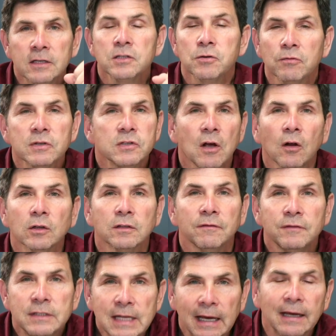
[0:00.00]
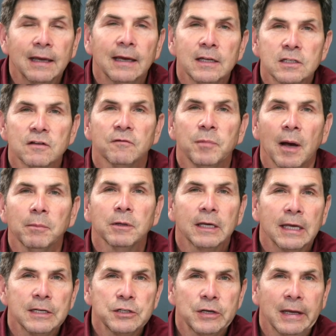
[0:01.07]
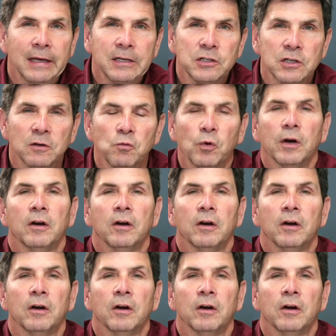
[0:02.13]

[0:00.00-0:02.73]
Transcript: is the result of decades of public education